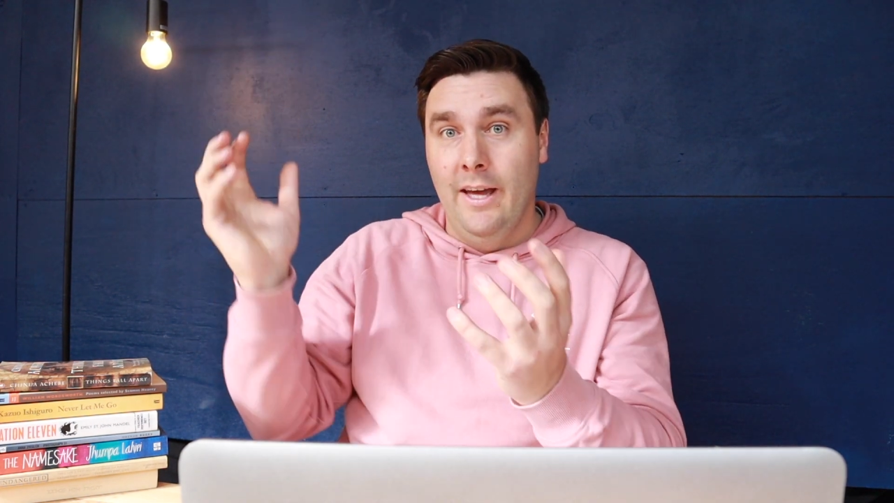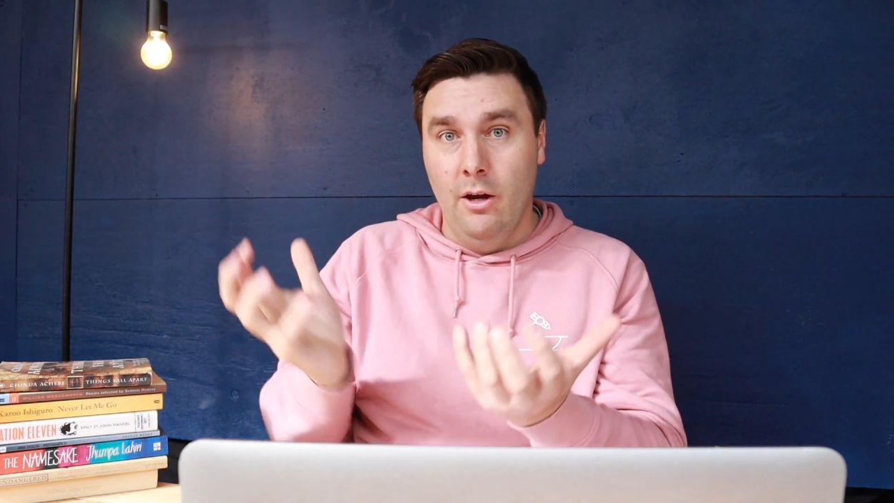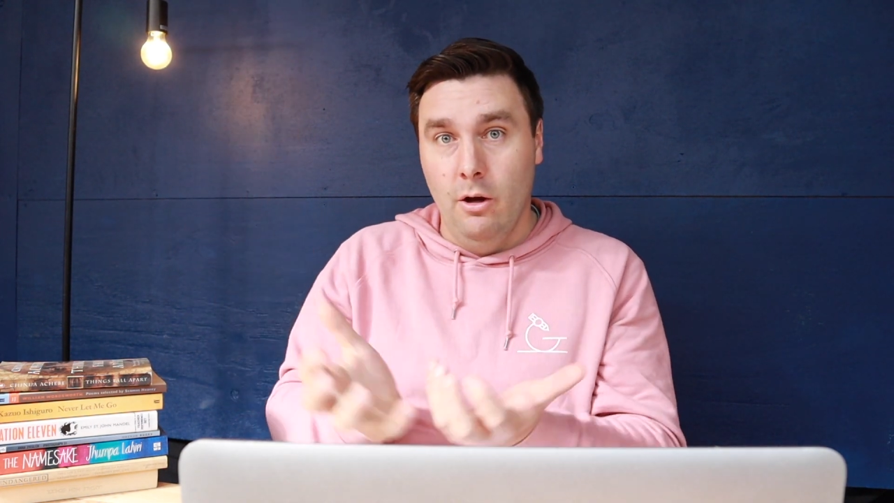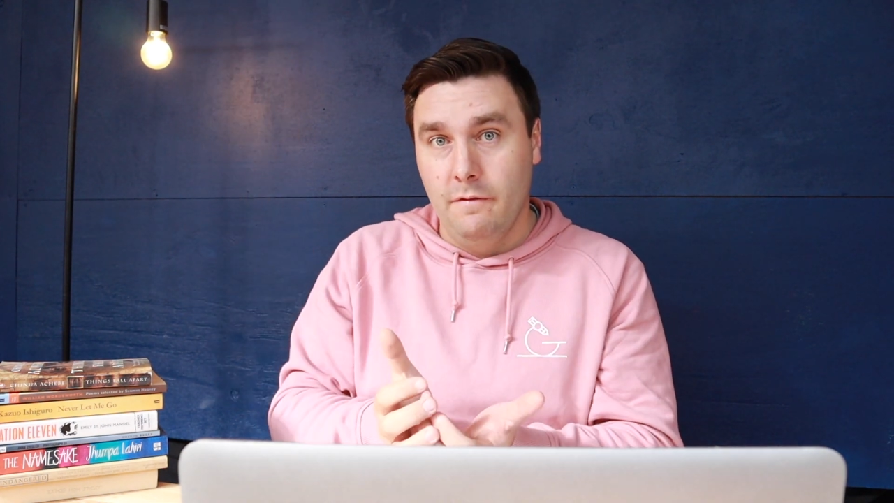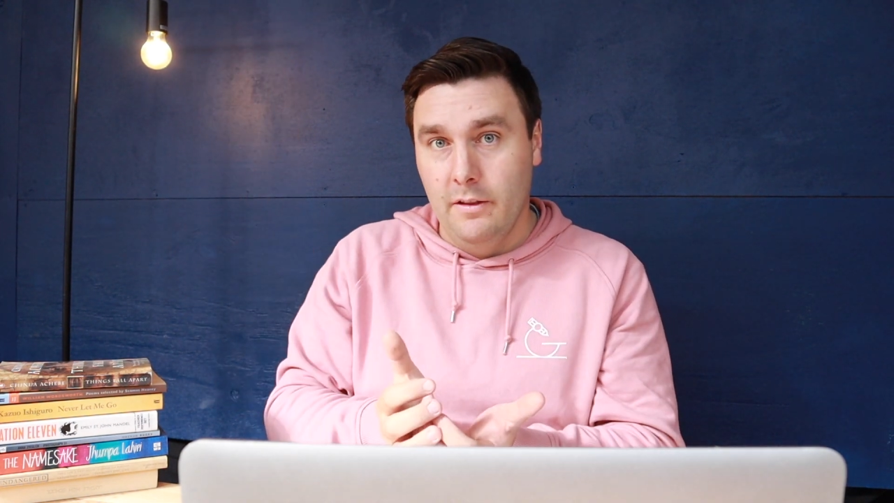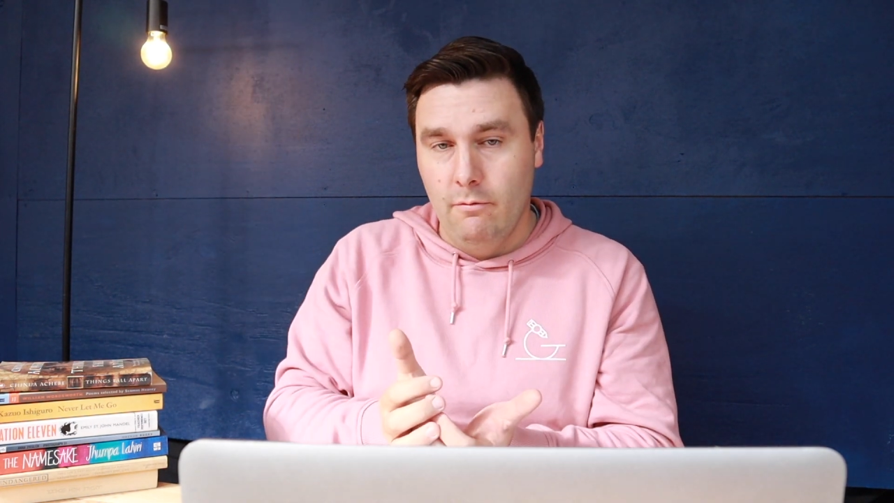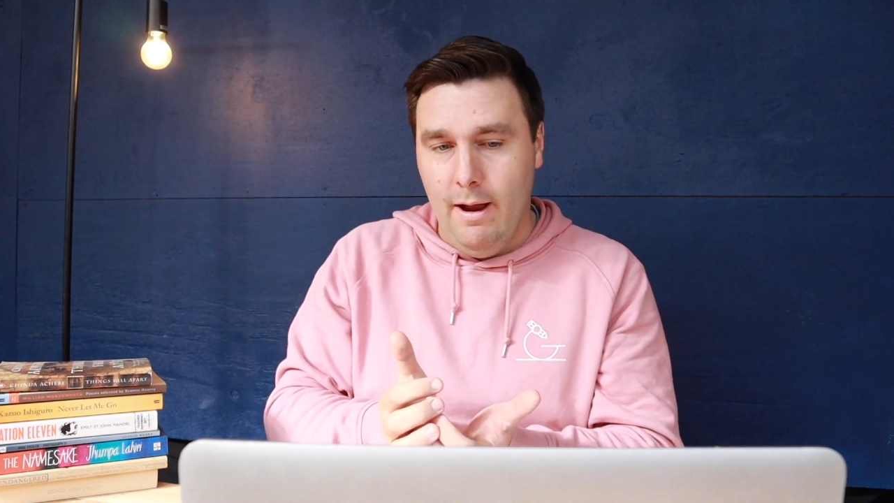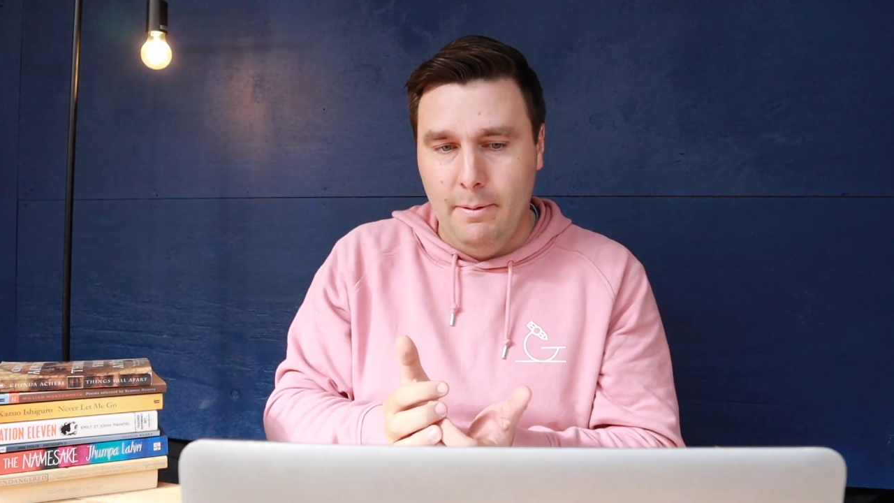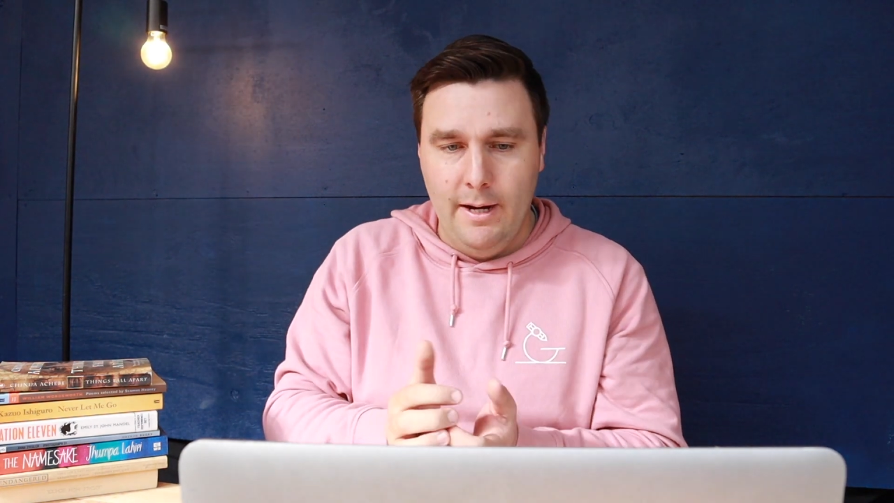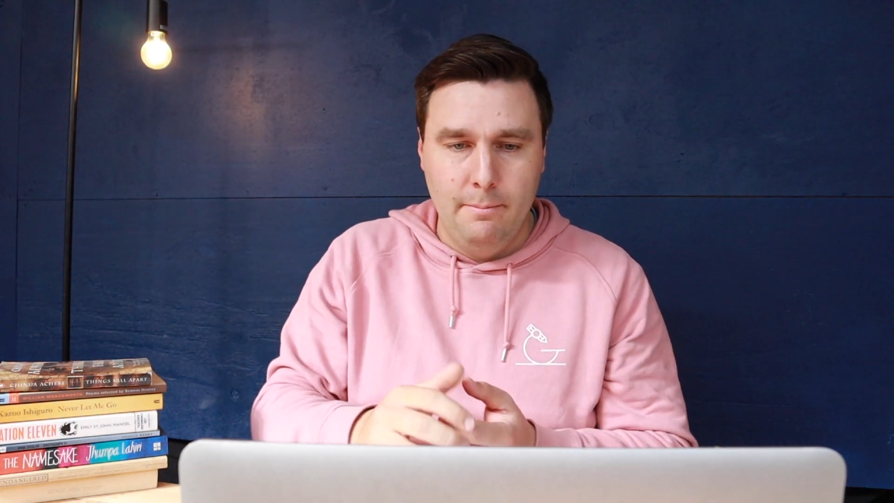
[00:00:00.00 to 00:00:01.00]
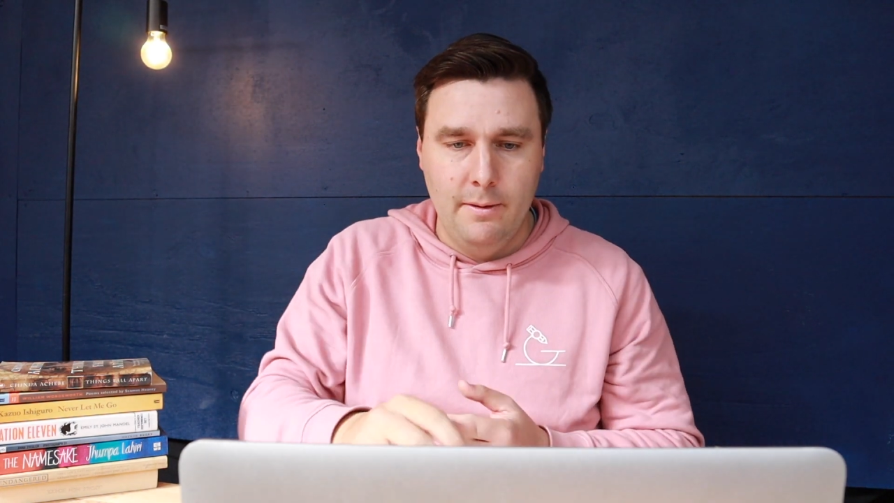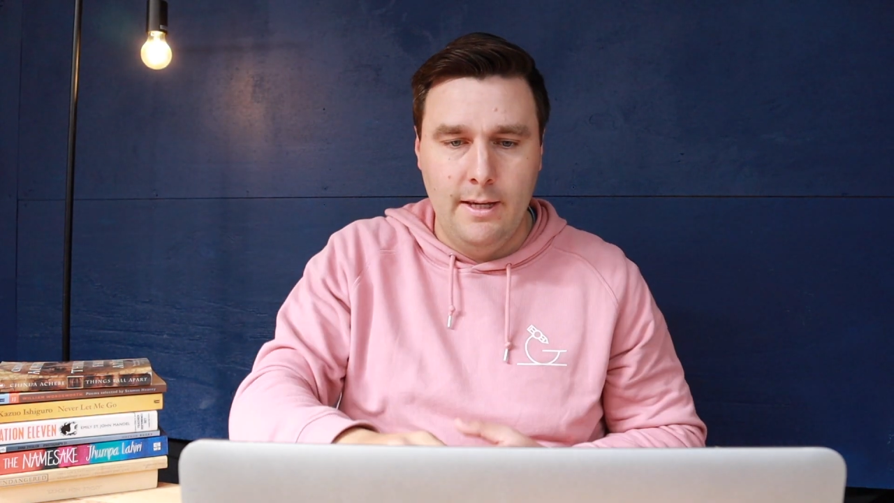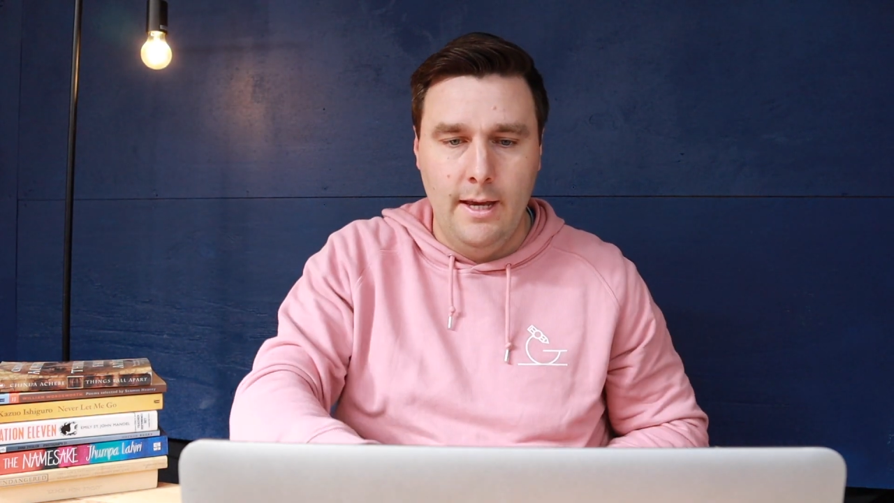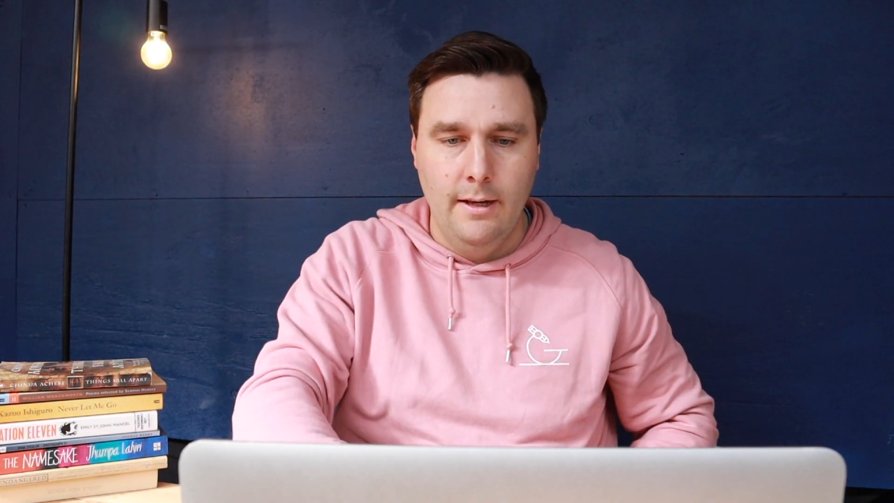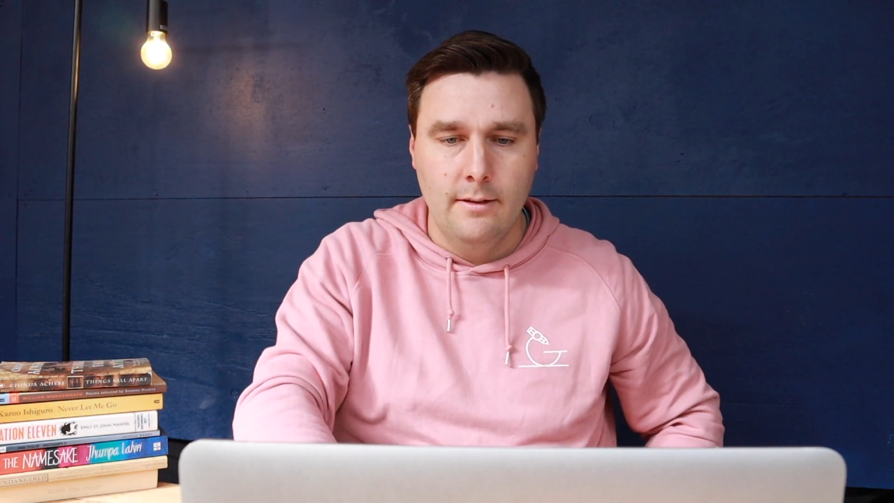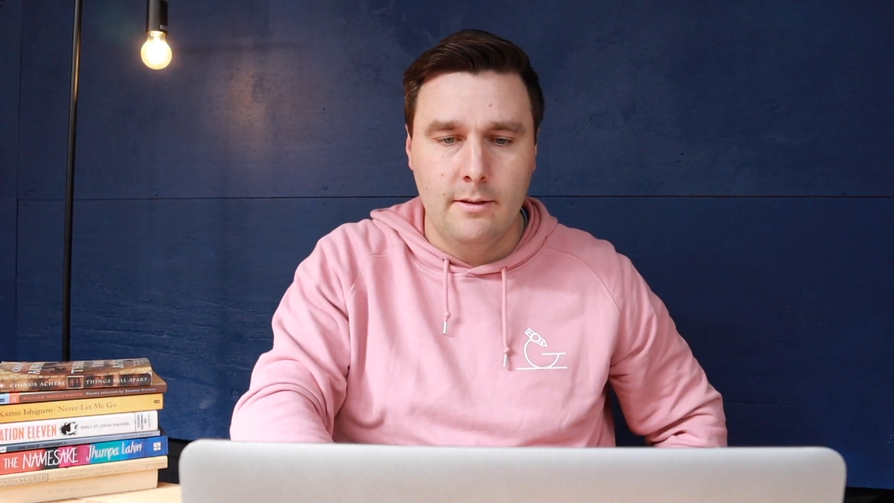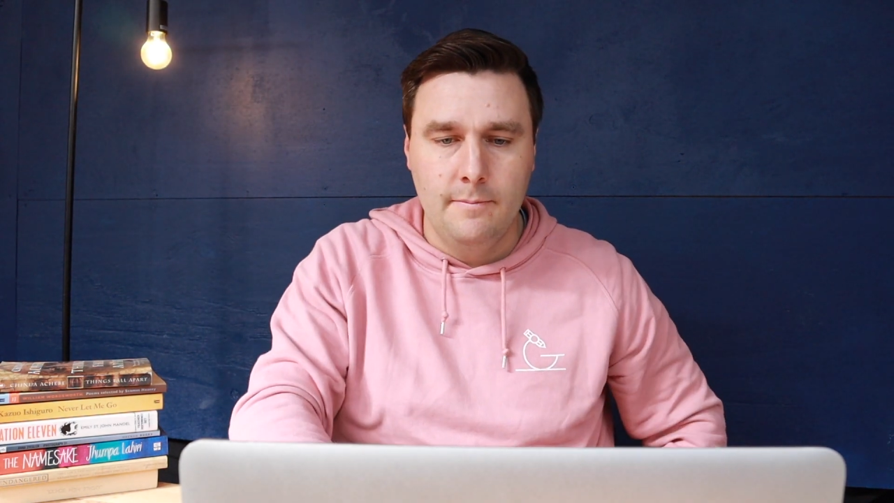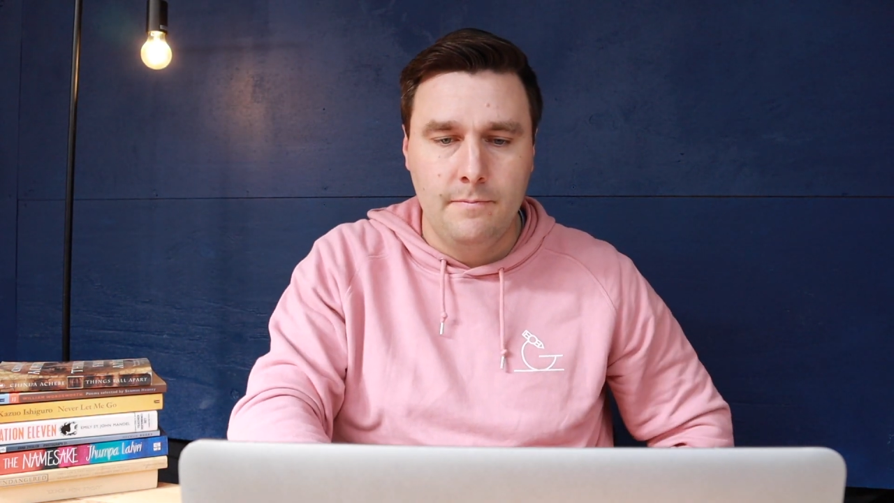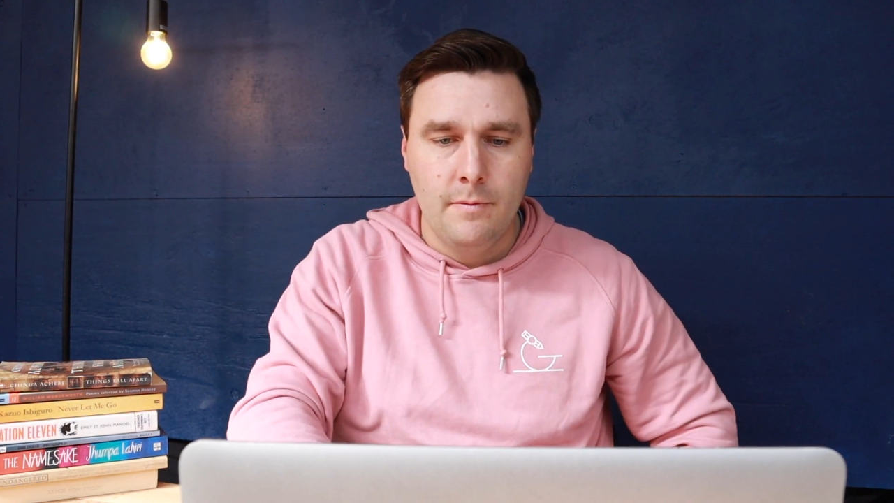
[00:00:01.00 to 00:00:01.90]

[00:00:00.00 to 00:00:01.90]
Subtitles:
and hopefully wrap it up at the end.